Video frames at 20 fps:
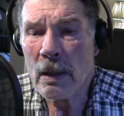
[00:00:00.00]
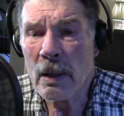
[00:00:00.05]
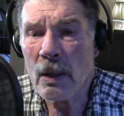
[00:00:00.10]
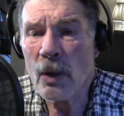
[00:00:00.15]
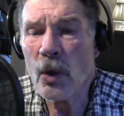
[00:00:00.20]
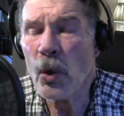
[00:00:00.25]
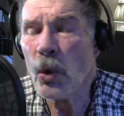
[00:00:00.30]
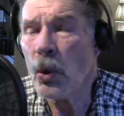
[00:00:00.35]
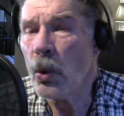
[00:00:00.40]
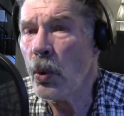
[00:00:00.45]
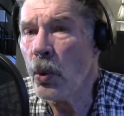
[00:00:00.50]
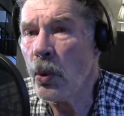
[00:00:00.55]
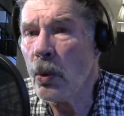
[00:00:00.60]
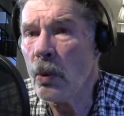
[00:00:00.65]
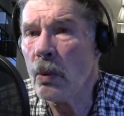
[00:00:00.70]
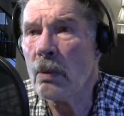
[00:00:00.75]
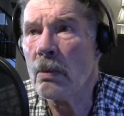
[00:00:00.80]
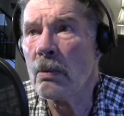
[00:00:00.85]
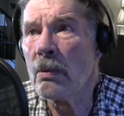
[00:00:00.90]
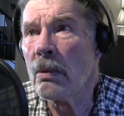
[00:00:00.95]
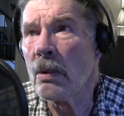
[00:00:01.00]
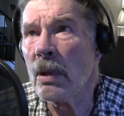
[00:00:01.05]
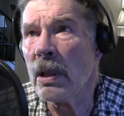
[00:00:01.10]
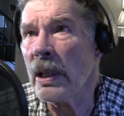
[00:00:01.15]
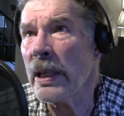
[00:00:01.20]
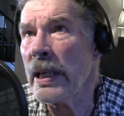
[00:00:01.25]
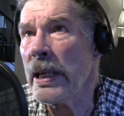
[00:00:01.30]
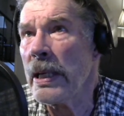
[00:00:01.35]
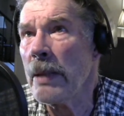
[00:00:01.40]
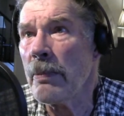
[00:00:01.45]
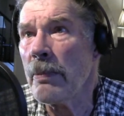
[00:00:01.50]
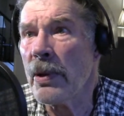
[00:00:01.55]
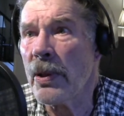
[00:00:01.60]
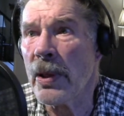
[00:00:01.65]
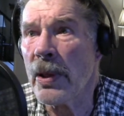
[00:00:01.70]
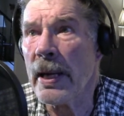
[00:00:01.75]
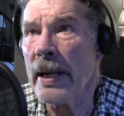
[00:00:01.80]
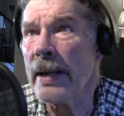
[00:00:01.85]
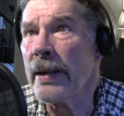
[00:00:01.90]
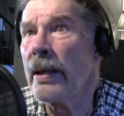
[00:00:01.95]
who claimed
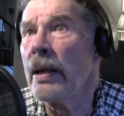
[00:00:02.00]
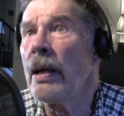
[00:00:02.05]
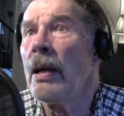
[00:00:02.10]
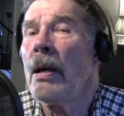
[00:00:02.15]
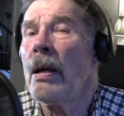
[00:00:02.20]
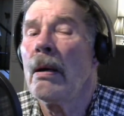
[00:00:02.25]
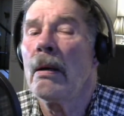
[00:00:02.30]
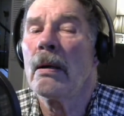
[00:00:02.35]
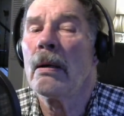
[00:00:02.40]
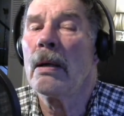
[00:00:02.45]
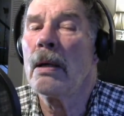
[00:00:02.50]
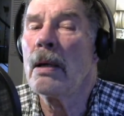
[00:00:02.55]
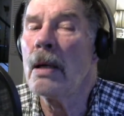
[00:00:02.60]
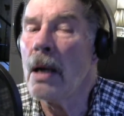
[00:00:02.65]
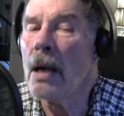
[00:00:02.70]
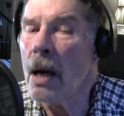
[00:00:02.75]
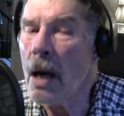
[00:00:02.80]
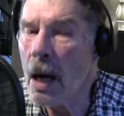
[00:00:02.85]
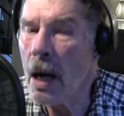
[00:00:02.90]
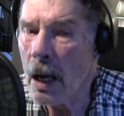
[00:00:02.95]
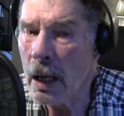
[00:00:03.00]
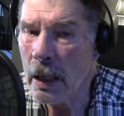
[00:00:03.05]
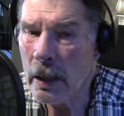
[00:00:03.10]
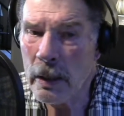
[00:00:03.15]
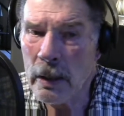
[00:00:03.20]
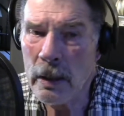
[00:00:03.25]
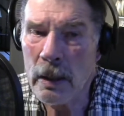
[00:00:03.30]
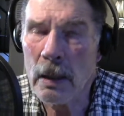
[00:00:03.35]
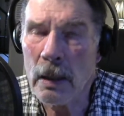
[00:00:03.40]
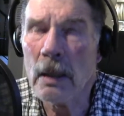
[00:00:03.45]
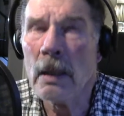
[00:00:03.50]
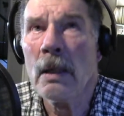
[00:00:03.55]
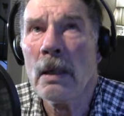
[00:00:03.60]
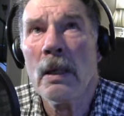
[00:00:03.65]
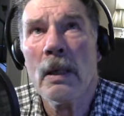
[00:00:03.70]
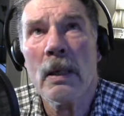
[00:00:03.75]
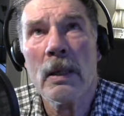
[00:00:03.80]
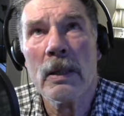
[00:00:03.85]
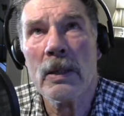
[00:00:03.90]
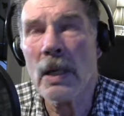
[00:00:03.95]
that God
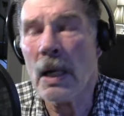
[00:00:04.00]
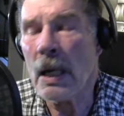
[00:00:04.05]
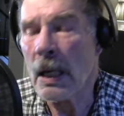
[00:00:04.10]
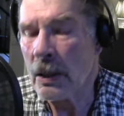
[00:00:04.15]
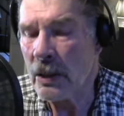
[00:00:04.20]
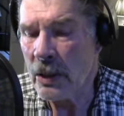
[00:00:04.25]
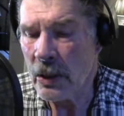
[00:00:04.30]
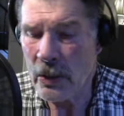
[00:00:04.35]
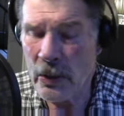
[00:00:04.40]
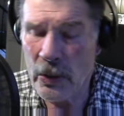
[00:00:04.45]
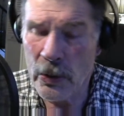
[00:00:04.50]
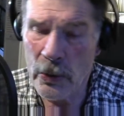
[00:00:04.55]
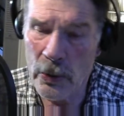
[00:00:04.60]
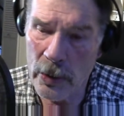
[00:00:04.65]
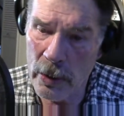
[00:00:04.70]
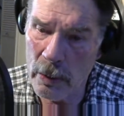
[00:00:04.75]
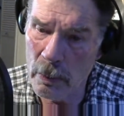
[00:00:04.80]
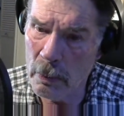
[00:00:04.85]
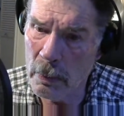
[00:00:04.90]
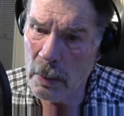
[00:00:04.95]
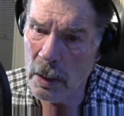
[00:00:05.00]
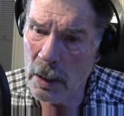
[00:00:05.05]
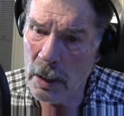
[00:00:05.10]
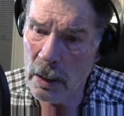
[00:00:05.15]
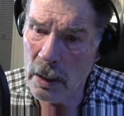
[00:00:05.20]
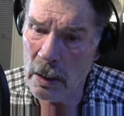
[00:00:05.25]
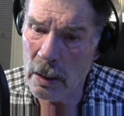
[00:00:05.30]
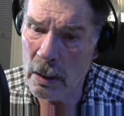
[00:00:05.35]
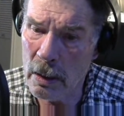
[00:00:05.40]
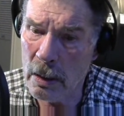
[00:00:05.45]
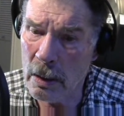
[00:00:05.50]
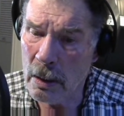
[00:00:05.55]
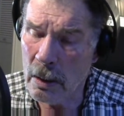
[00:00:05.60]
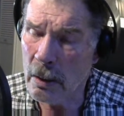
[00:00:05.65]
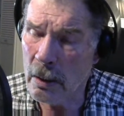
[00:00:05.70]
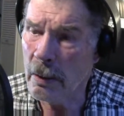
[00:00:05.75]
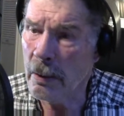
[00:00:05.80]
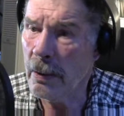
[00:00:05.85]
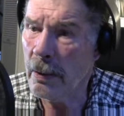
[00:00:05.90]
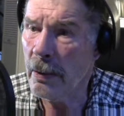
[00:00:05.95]
talked to them and
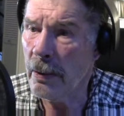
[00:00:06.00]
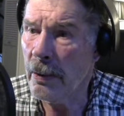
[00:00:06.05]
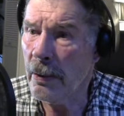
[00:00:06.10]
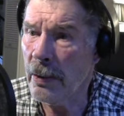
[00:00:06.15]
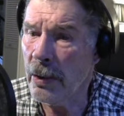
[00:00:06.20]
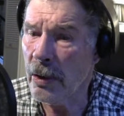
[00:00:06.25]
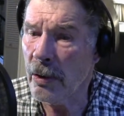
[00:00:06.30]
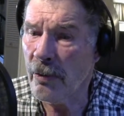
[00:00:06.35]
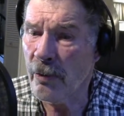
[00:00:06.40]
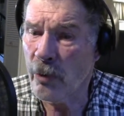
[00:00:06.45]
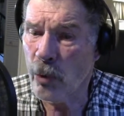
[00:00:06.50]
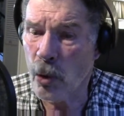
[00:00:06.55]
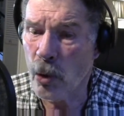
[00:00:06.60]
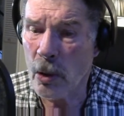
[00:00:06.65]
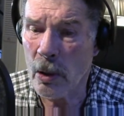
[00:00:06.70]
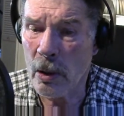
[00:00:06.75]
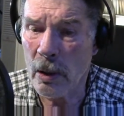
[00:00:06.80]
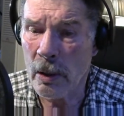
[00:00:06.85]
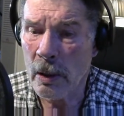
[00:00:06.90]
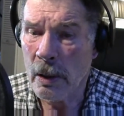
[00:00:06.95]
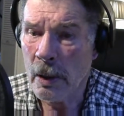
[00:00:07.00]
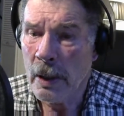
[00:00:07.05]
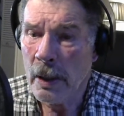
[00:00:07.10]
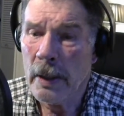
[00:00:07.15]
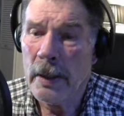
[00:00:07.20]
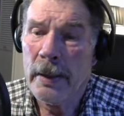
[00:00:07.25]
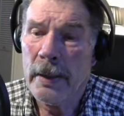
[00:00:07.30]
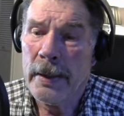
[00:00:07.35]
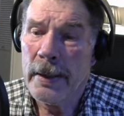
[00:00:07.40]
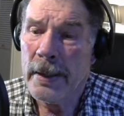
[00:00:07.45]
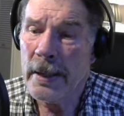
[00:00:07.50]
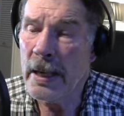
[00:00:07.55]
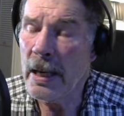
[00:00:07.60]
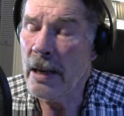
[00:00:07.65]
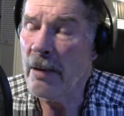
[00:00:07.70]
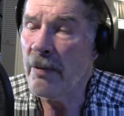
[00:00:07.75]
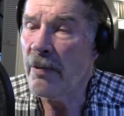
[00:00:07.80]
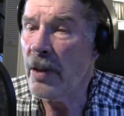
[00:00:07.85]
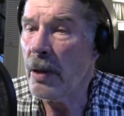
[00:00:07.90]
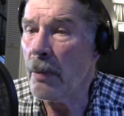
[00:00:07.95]
therefore
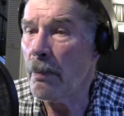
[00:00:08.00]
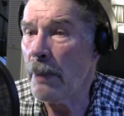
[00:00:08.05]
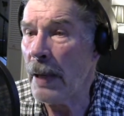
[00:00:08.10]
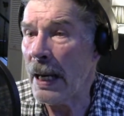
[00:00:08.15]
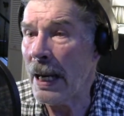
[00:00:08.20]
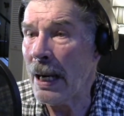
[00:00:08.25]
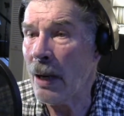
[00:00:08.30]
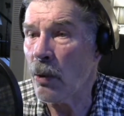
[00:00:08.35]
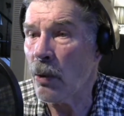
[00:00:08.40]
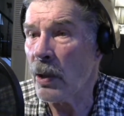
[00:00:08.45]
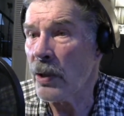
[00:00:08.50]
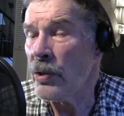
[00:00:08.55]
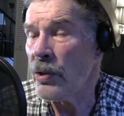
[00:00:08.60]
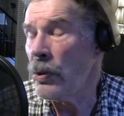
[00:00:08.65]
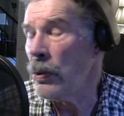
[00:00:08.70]
gave them power to